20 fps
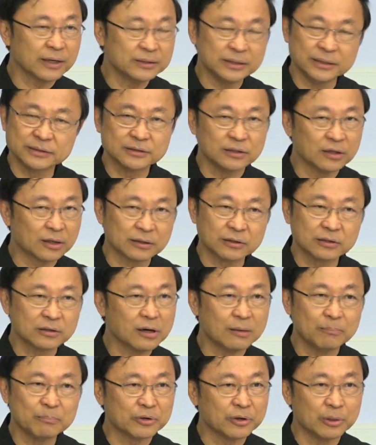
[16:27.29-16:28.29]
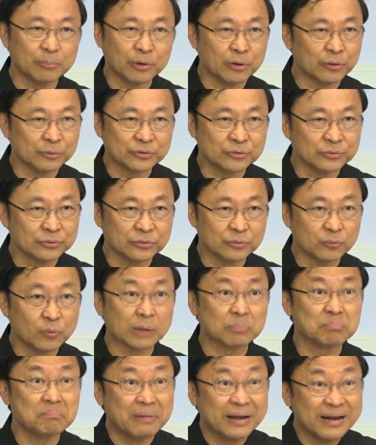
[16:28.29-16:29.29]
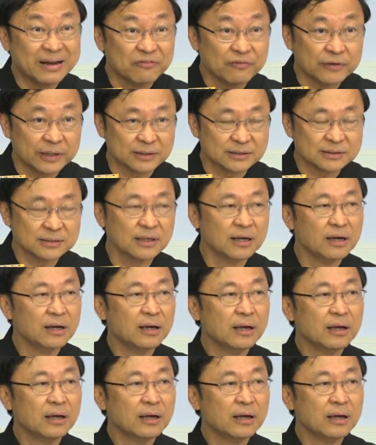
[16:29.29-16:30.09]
is not comparable to what benefits